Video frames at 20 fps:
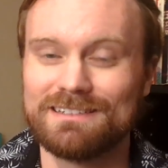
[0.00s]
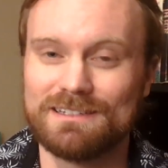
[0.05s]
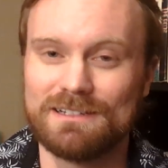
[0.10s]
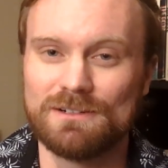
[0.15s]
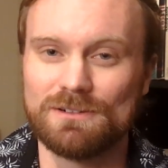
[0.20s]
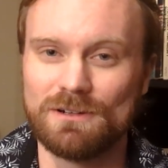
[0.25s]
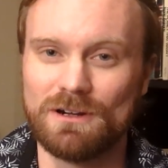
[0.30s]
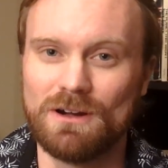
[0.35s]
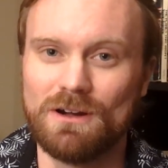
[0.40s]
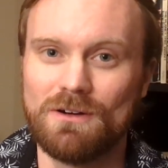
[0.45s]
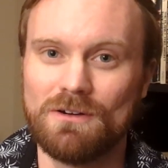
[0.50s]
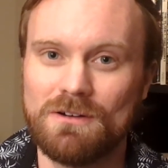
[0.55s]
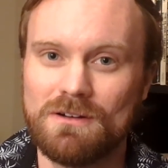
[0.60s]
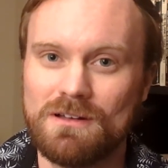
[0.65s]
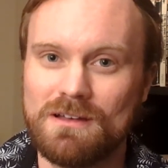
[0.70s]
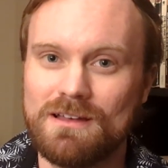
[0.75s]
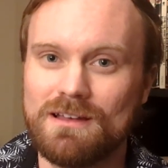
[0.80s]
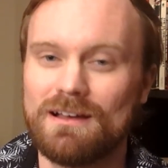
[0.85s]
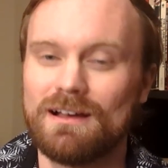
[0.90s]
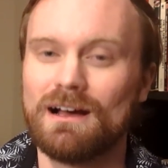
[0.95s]
Zero
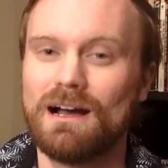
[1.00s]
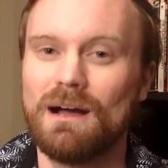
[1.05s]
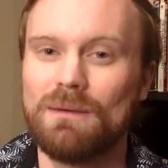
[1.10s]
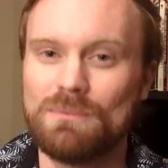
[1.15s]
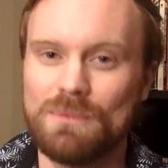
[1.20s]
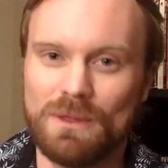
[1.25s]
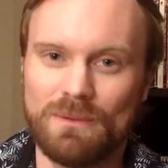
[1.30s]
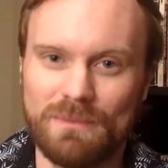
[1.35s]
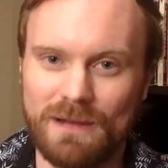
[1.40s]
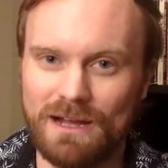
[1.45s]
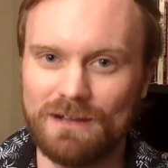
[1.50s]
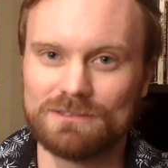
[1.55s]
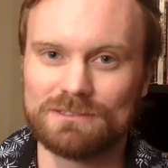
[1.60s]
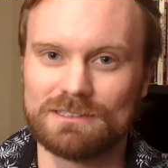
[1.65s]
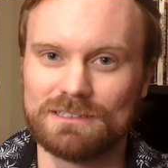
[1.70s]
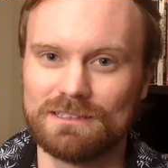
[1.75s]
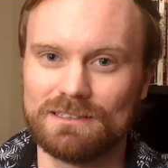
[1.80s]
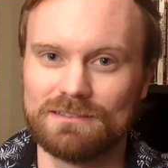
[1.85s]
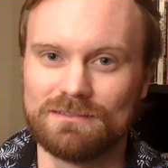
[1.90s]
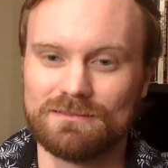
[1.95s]
up the
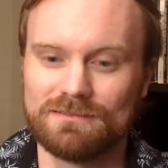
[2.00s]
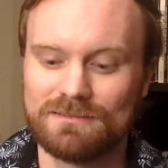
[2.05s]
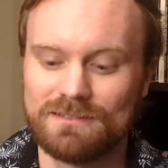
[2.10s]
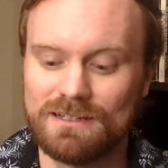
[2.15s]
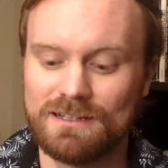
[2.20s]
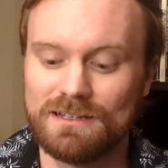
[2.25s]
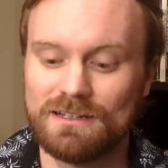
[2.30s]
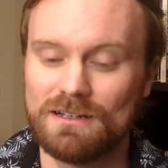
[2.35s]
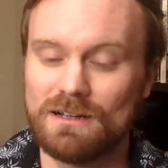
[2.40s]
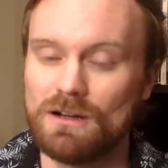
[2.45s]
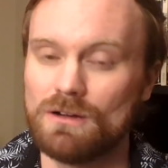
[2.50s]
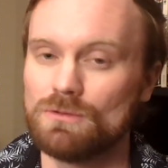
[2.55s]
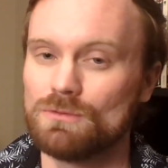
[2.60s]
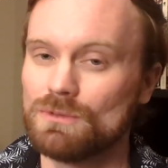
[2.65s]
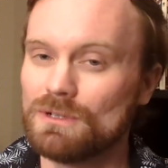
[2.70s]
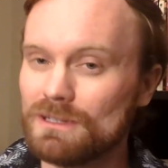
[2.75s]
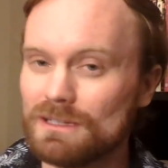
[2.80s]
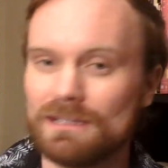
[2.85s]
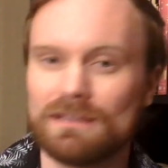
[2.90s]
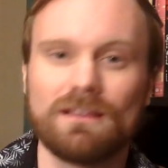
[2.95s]
mountain a
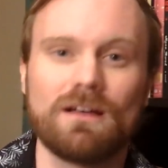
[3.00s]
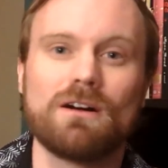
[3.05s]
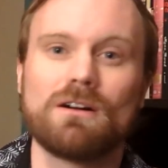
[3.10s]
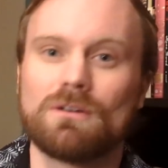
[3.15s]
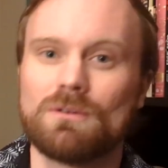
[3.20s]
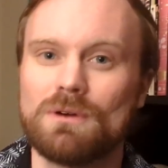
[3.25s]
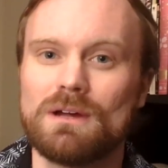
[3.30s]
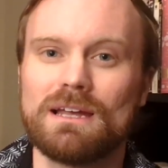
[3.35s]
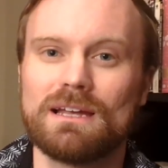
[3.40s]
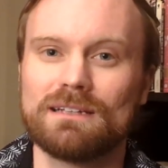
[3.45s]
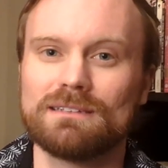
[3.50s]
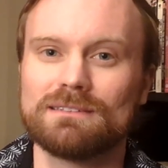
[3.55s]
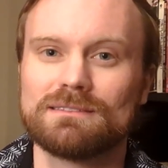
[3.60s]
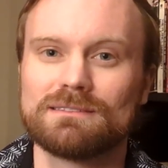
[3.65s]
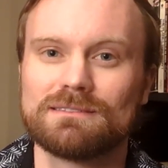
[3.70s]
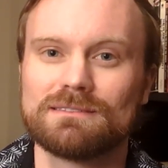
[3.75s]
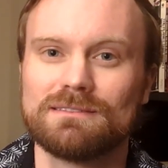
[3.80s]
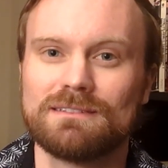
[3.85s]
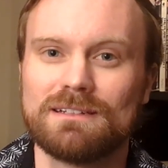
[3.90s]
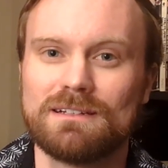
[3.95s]
really long
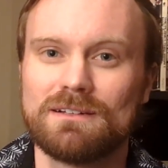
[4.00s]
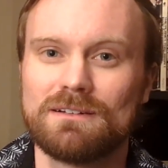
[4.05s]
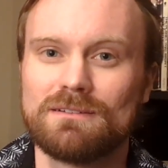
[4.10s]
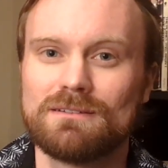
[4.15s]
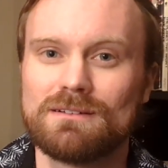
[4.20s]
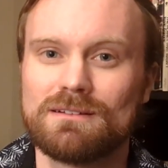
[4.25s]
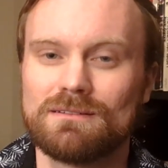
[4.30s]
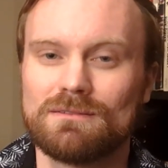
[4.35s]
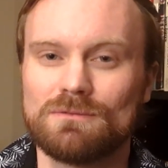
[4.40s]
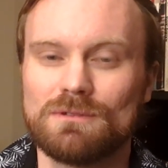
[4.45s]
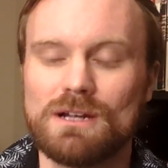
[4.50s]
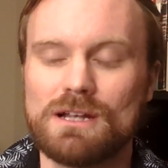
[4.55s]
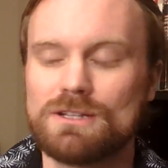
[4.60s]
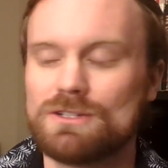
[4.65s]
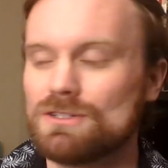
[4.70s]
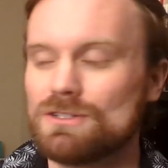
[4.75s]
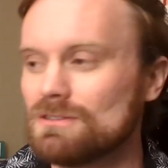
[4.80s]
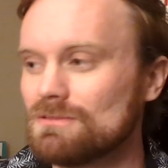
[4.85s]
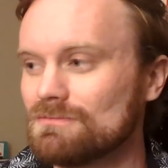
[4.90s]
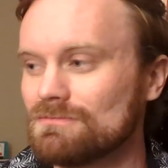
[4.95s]
ways,
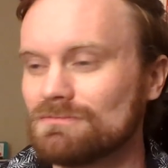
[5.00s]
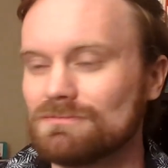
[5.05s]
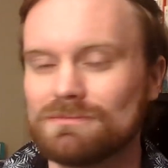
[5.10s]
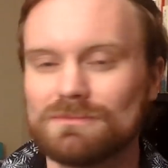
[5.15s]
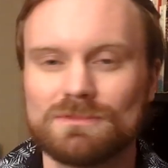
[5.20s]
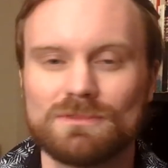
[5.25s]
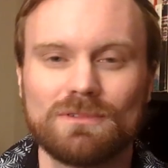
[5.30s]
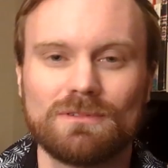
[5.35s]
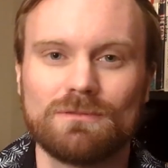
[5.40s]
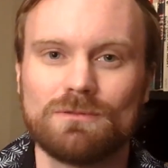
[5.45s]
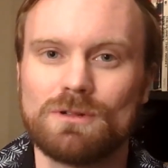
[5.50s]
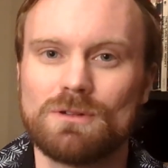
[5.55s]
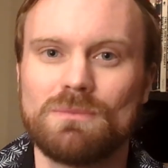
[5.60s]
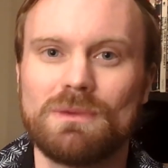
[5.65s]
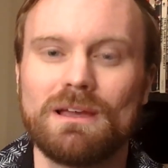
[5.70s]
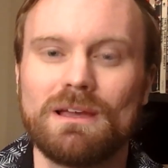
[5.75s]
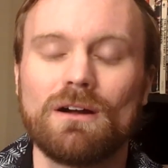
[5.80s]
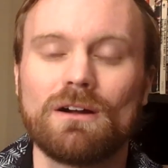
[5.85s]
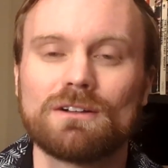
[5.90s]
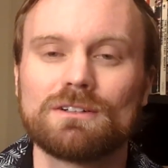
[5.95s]
which would
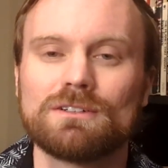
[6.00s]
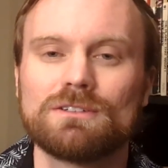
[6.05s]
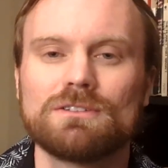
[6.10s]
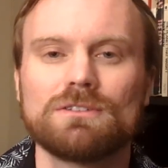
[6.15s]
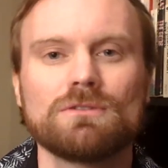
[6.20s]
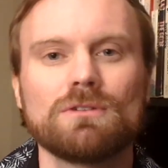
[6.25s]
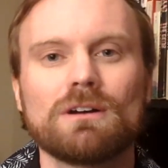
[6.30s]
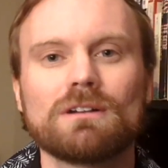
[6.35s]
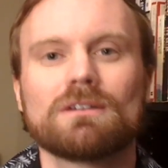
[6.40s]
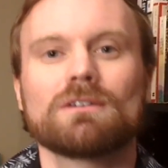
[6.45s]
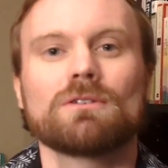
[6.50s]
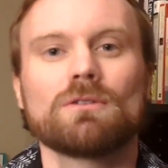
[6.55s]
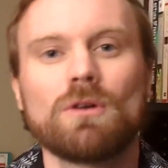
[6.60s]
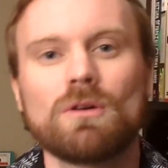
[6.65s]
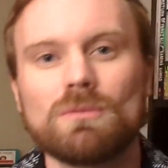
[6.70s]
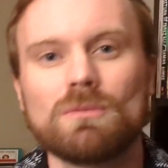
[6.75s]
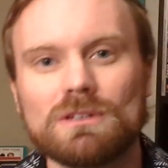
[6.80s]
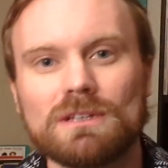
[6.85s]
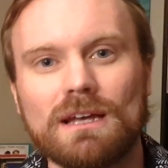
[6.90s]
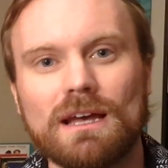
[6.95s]
be hard to do on a
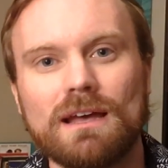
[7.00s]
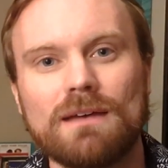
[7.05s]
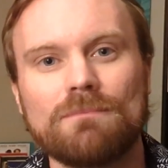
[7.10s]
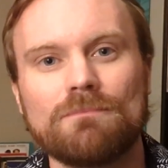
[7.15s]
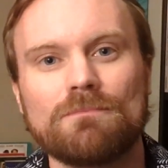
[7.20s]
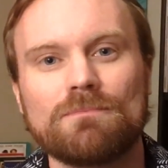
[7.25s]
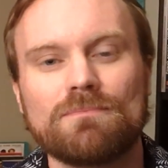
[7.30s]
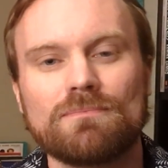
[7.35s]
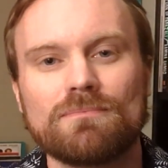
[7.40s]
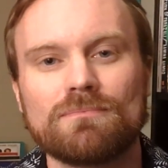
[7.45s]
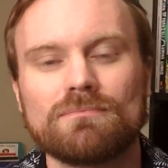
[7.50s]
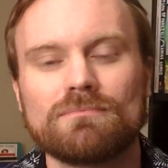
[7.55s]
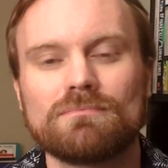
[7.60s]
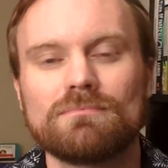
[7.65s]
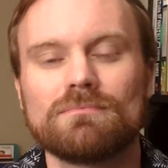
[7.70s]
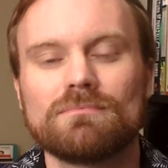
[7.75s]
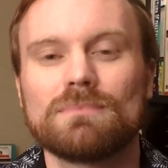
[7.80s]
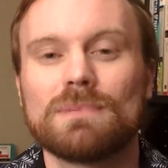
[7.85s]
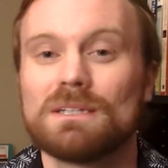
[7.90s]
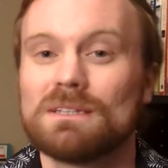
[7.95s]
normal day,
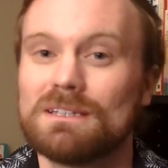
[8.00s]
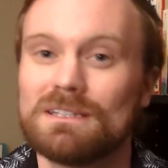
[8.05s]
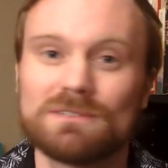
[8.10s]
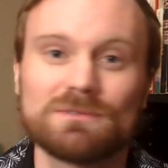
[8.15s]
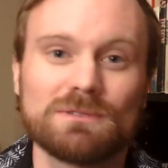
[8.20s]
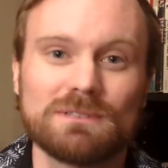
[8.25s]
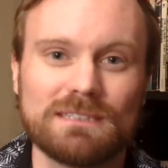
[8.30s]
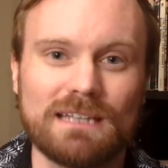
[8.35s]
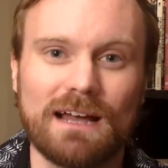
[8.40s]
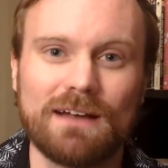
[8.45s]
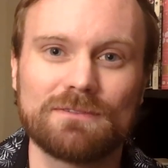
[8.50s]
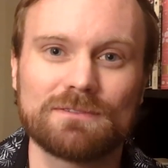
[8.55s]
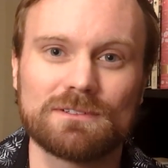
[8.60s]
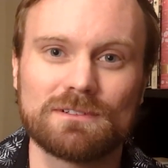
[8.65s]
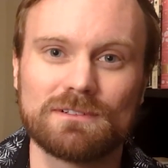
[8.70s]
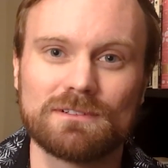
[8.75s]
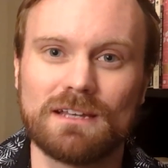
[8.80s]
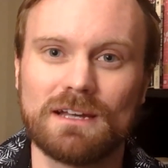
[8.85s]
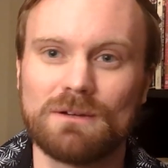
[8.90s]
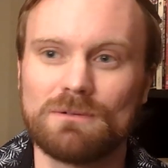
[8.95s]
but this was
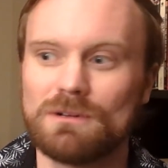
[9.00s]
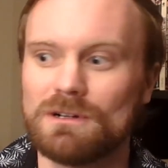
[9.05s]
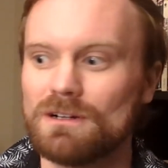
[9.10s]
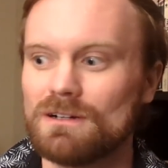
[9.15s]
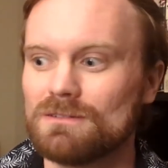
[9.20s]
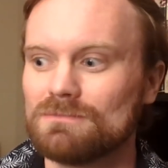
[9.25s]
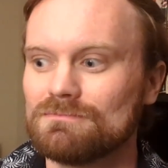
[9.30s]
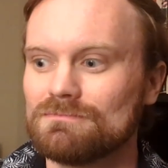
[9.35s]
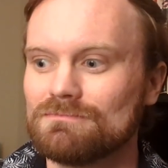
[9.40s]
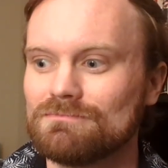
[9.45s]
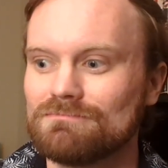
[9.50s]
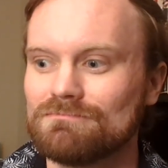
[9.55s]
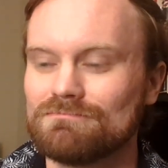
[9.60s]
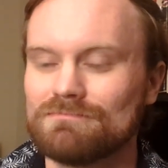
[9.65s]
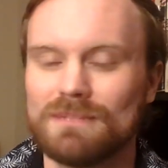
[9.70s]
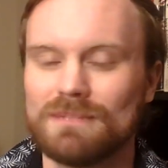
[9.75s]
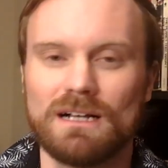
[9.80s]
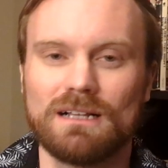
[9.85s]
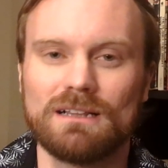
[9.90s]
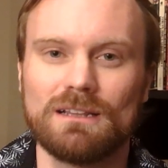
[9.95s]
after they were
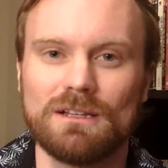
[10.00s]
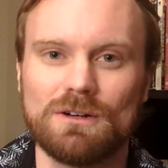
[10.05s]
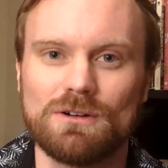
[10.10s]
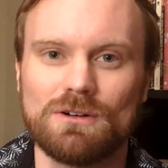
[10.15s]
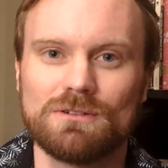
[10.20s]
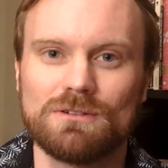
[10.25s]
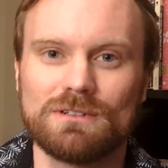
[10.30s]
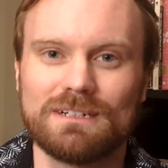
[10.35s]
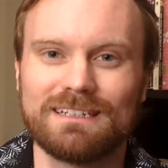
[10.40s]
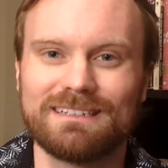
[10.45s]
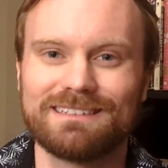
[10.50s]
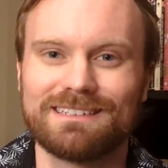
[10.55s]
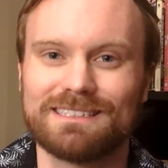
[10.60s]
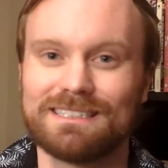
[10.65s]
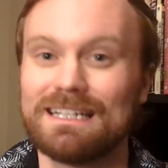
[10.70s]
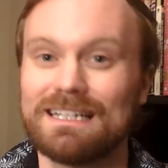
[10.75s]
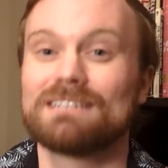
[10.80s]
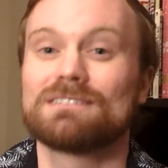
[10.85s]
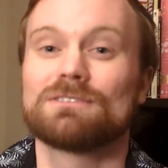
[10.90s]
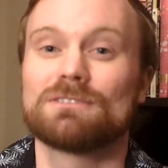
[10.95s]
alone in the
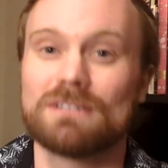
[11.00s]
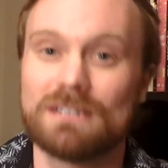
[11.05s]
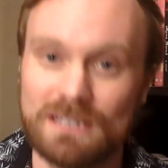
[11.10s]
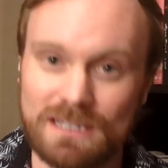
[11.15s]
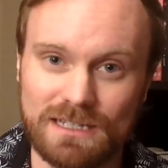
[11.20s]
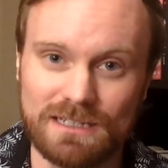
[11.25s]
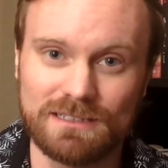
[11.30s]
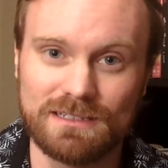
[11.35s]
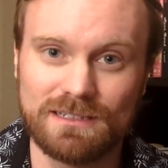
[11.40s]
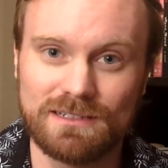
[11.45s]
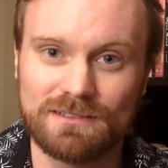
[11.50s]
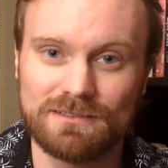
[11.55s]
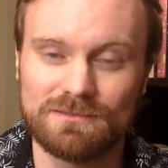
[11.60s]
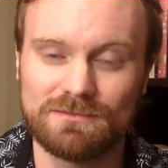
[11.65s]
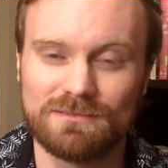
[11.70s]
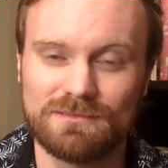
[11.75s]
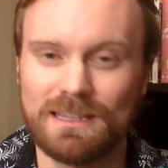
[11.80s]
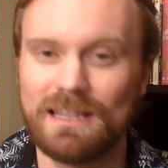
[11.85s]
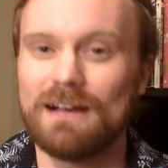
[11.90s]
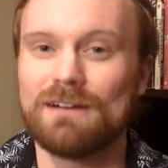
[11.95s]
desert heat
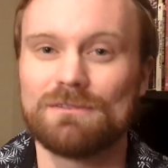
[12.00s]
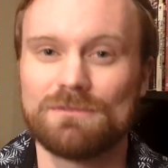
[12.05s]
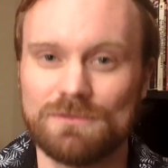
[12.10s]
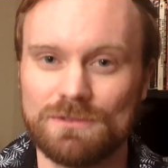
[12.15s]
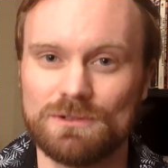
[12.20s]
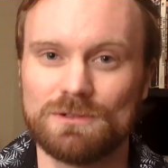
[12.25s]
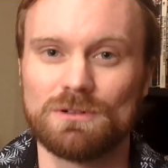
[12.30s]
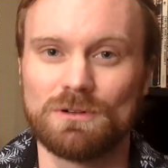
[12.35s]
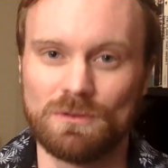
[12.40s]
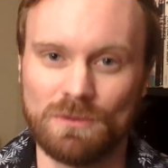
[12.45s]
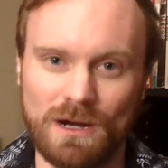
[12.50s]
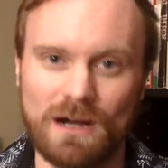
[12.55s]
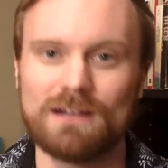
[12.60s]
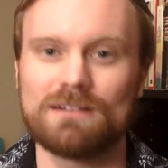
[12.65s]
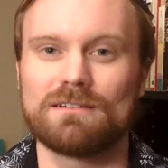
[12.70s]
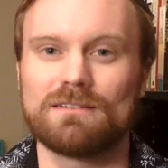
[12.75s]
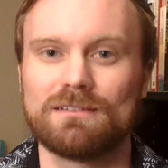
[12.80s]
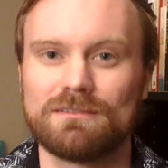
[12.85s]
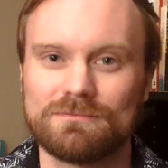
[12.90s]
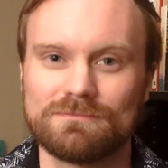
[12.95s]
without food or
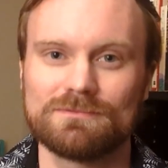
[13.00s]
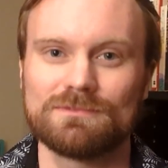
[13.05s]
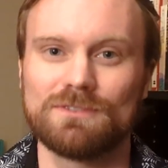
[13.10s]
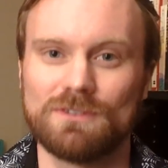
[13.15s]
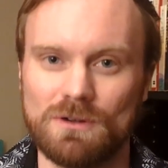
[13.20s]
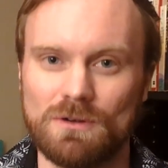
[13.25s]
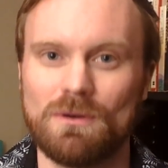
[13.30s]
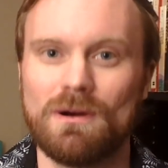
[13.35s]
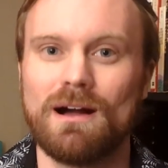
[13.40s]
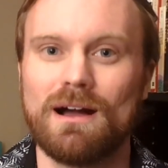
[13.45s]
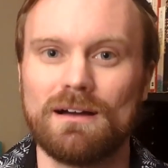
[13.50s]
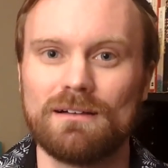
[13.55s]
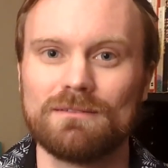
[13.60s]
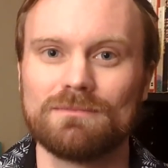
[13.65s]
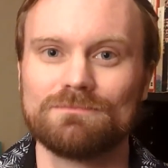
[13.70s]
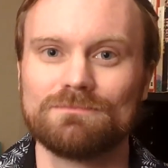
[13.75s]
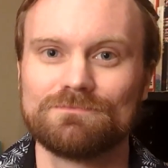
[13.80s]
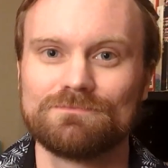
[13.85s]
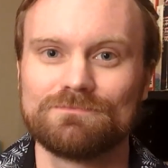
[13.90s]
water for a while.